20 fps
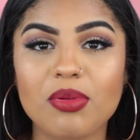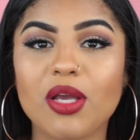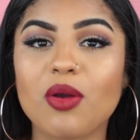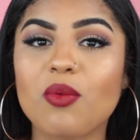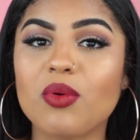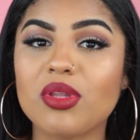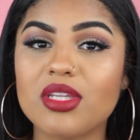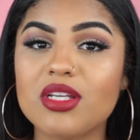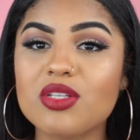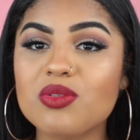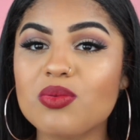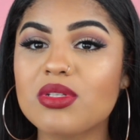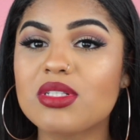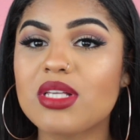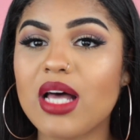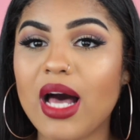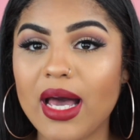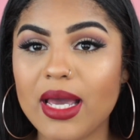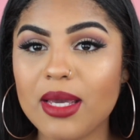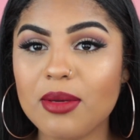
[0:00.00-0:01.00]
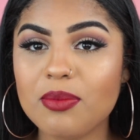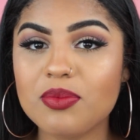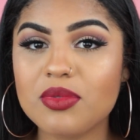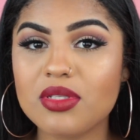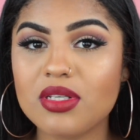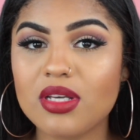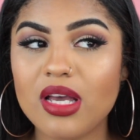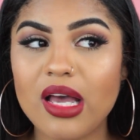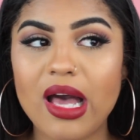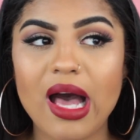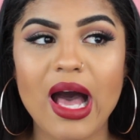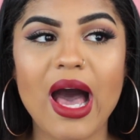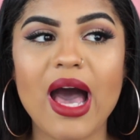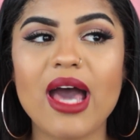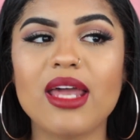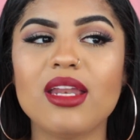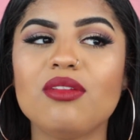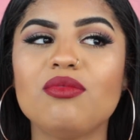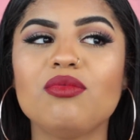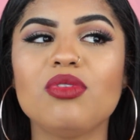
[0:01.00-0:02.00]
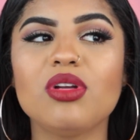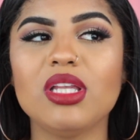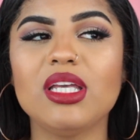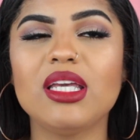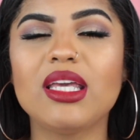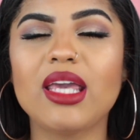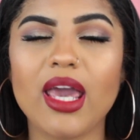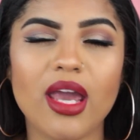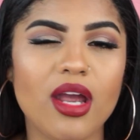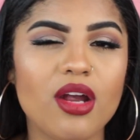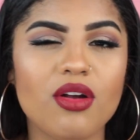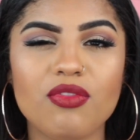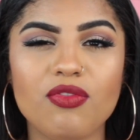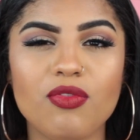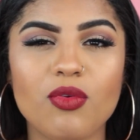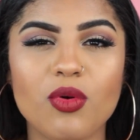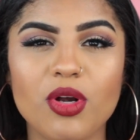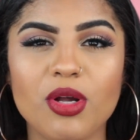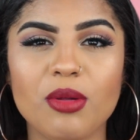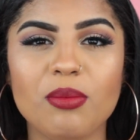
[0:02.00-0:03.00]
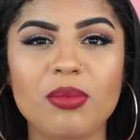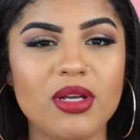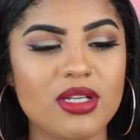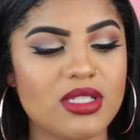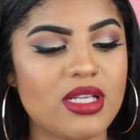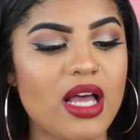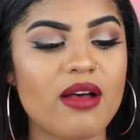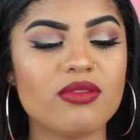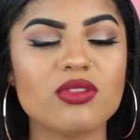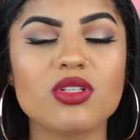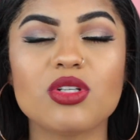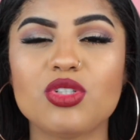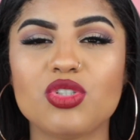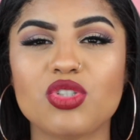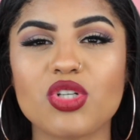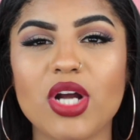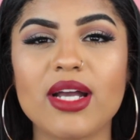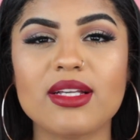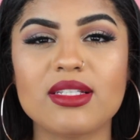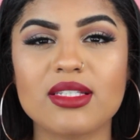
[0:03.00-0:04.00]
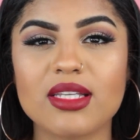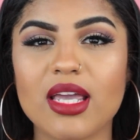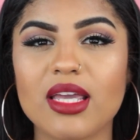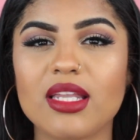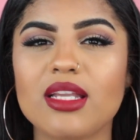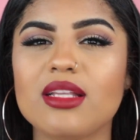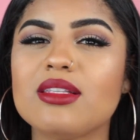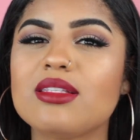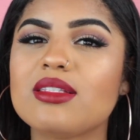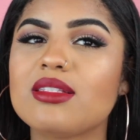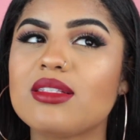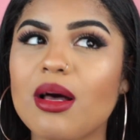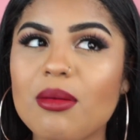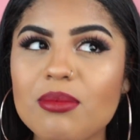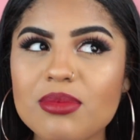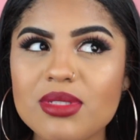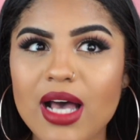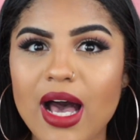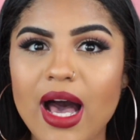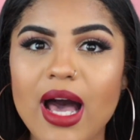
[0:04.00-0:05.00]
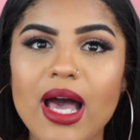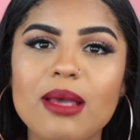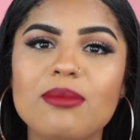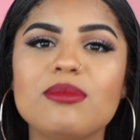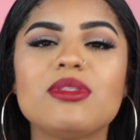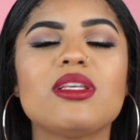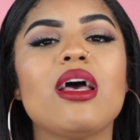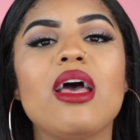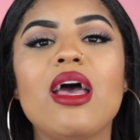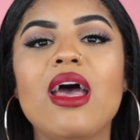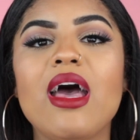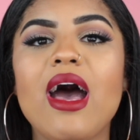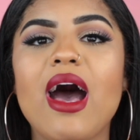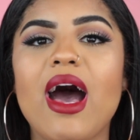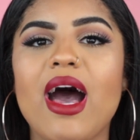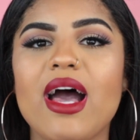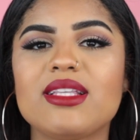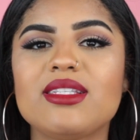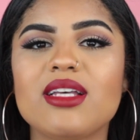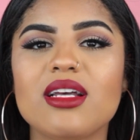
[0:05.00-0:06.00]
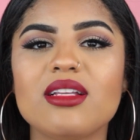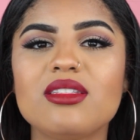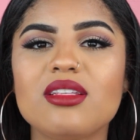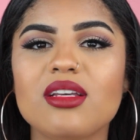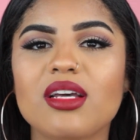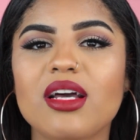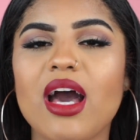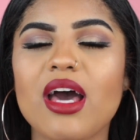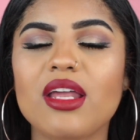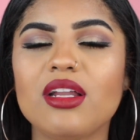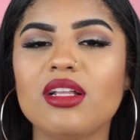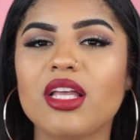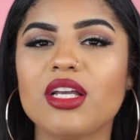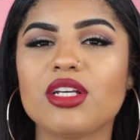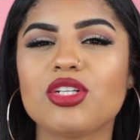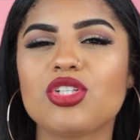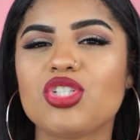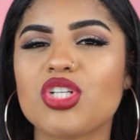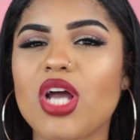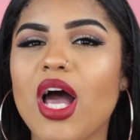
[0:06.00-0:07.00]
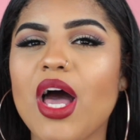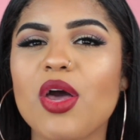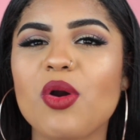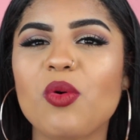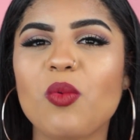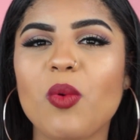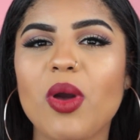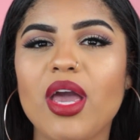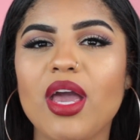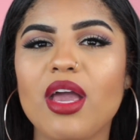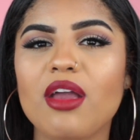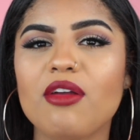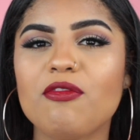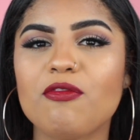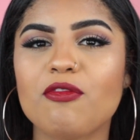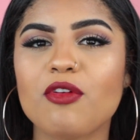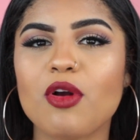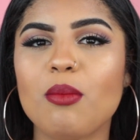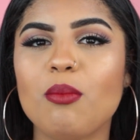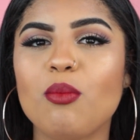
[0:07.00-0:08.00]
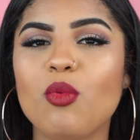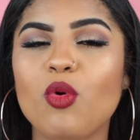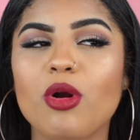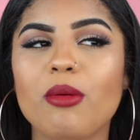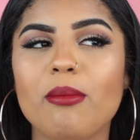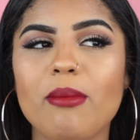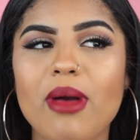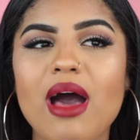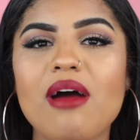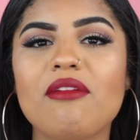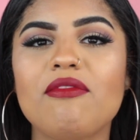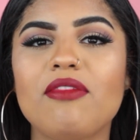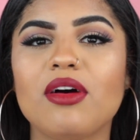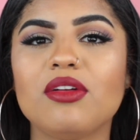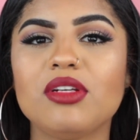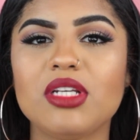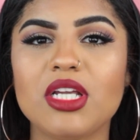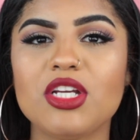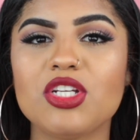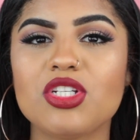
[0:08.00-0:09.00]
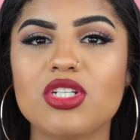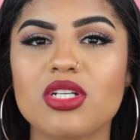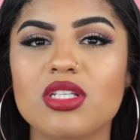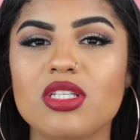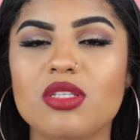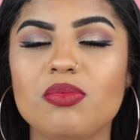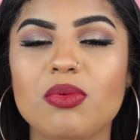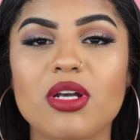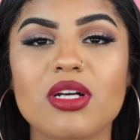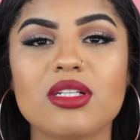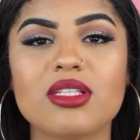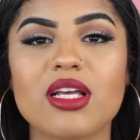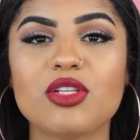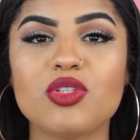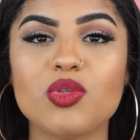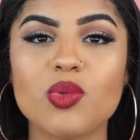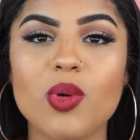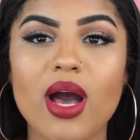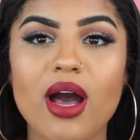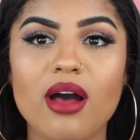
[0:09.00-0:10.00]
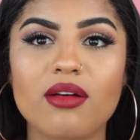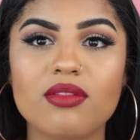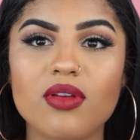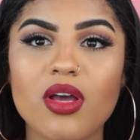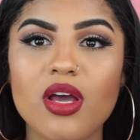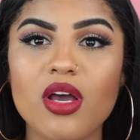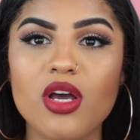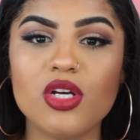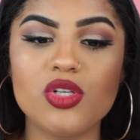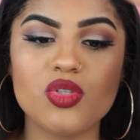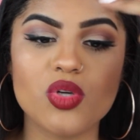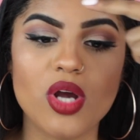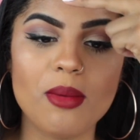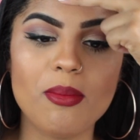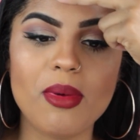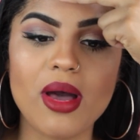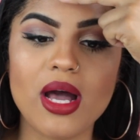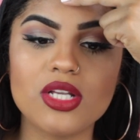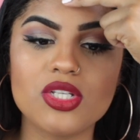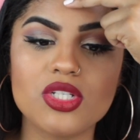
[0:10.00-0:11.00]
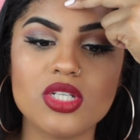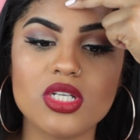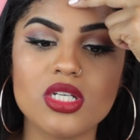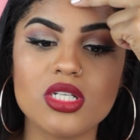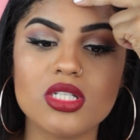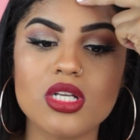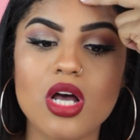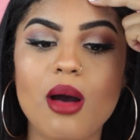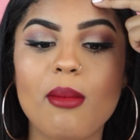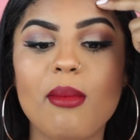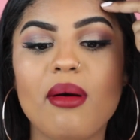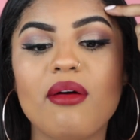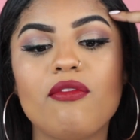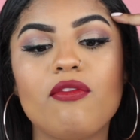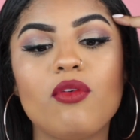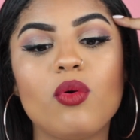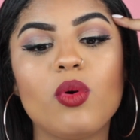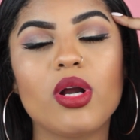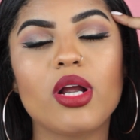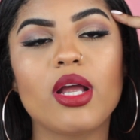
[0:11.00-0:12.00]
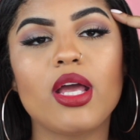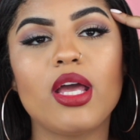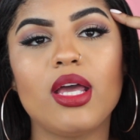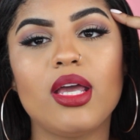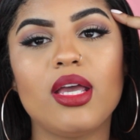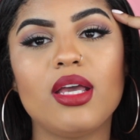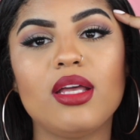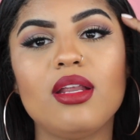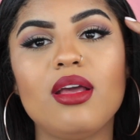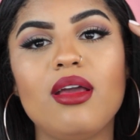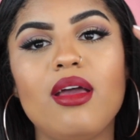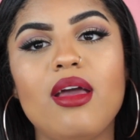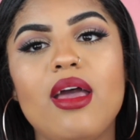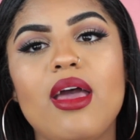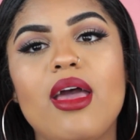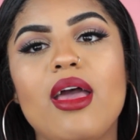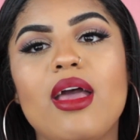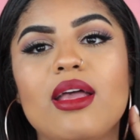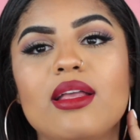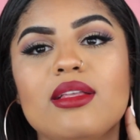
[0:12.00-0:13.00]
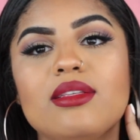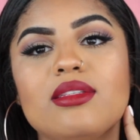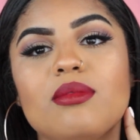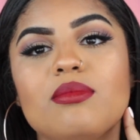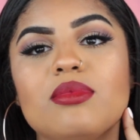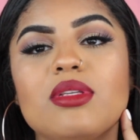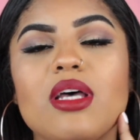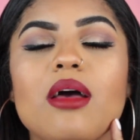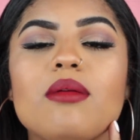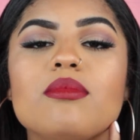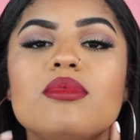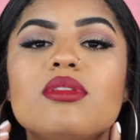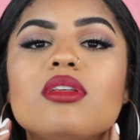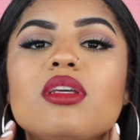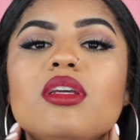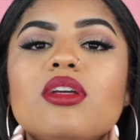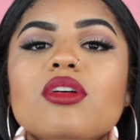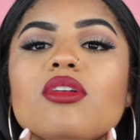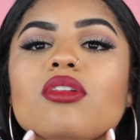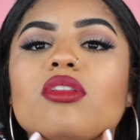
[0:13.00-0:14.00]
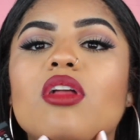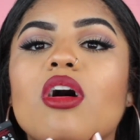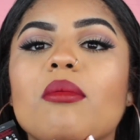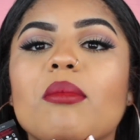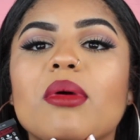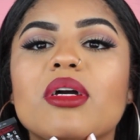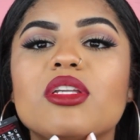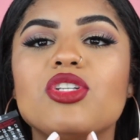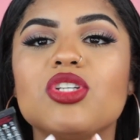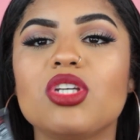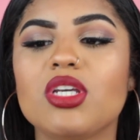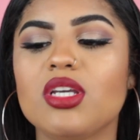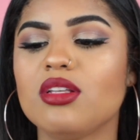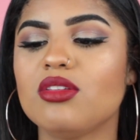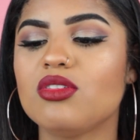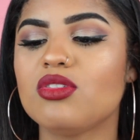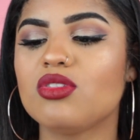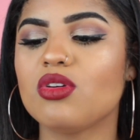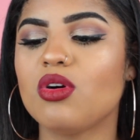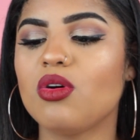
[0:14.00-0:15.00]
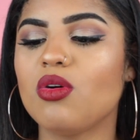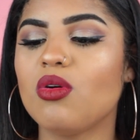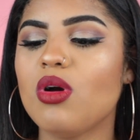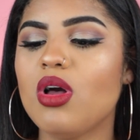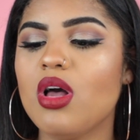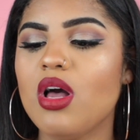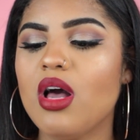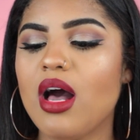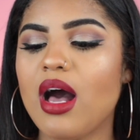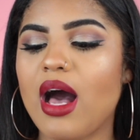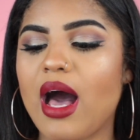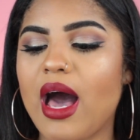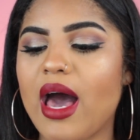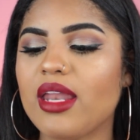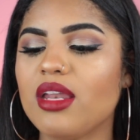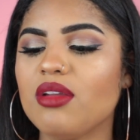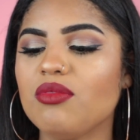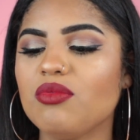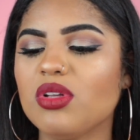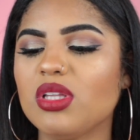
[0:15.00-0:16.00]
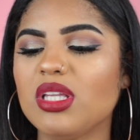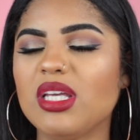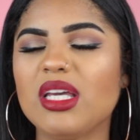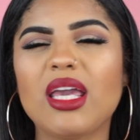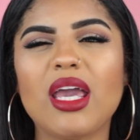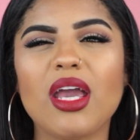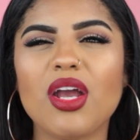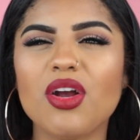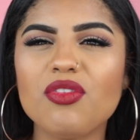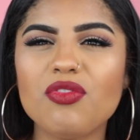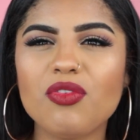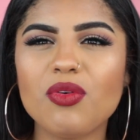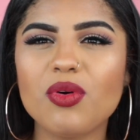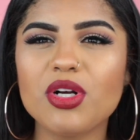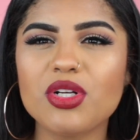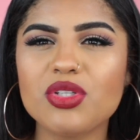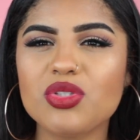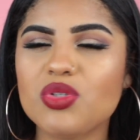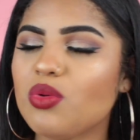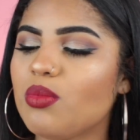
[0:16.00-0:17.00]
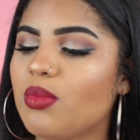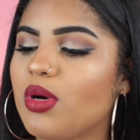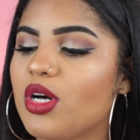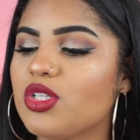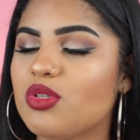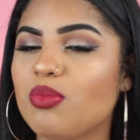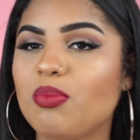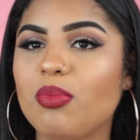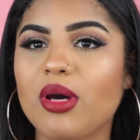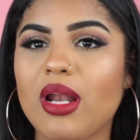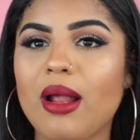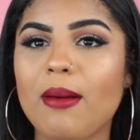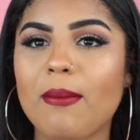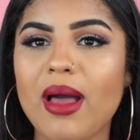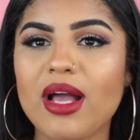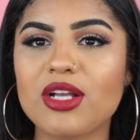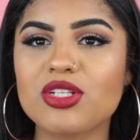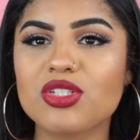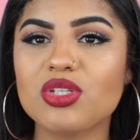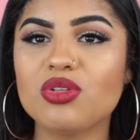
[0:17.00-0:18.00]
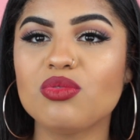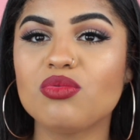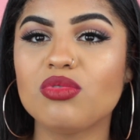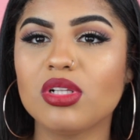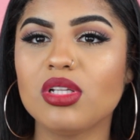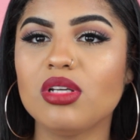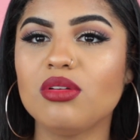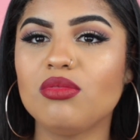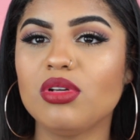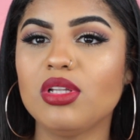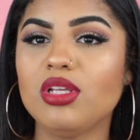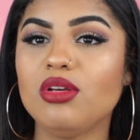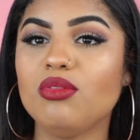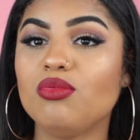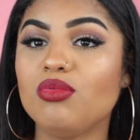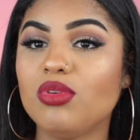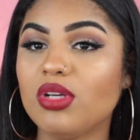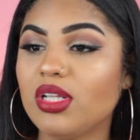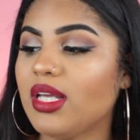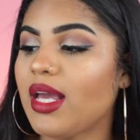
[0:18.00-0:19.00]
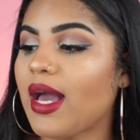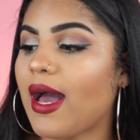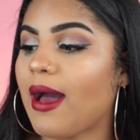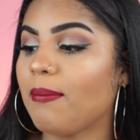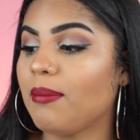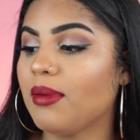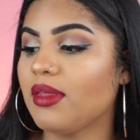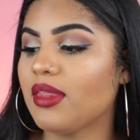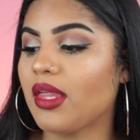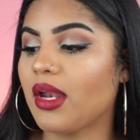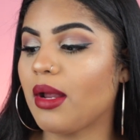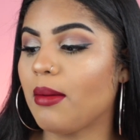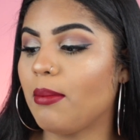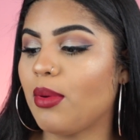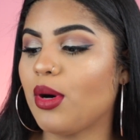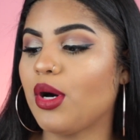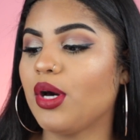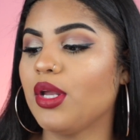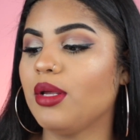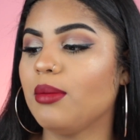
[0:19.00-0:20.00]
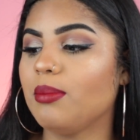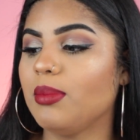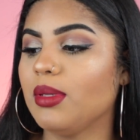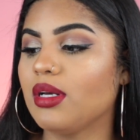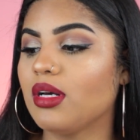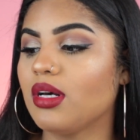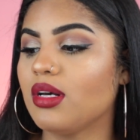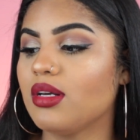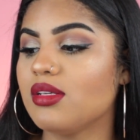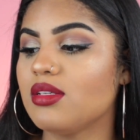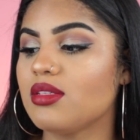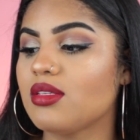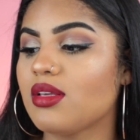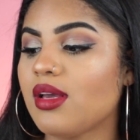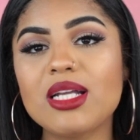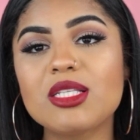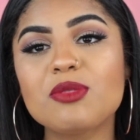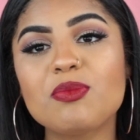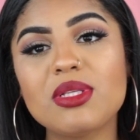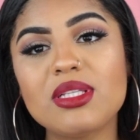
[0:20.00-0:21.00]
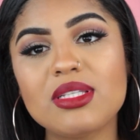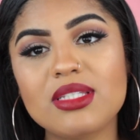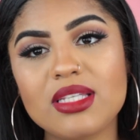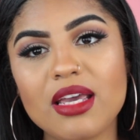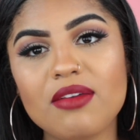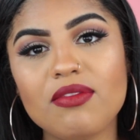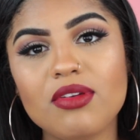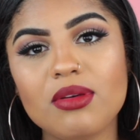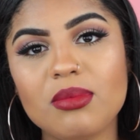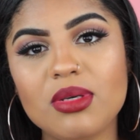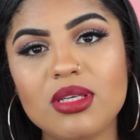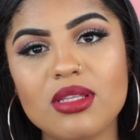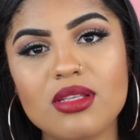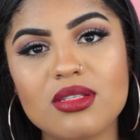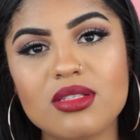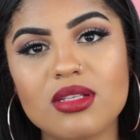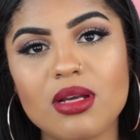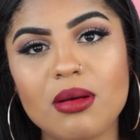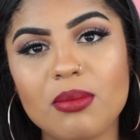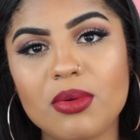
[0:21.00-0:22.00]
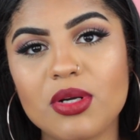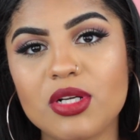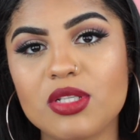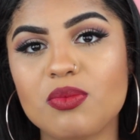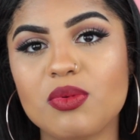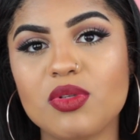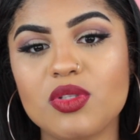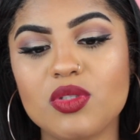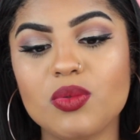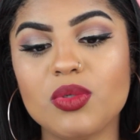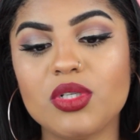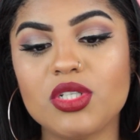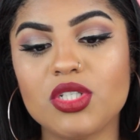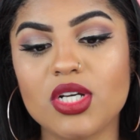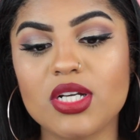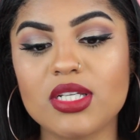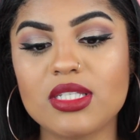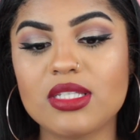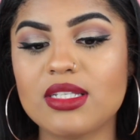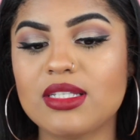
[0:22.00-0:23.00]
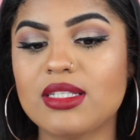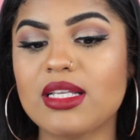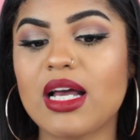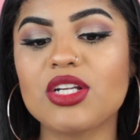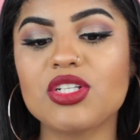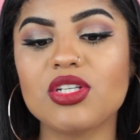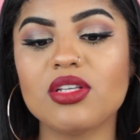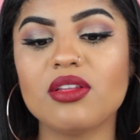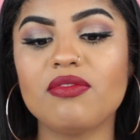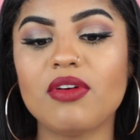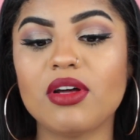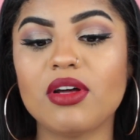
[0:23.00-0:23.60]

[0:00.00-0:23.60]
Like when this was hyped, I didn't really care for it because I have such dry skin, and sometimes I tend to kind of like shy away from more matte foundations because I do have dry patches on my forehead and sometimes here along my chin. So I didn't really care for it too much, but I'm actually really happy that I bought it because it's been saving me this summer. It's been doing justice. It's actually the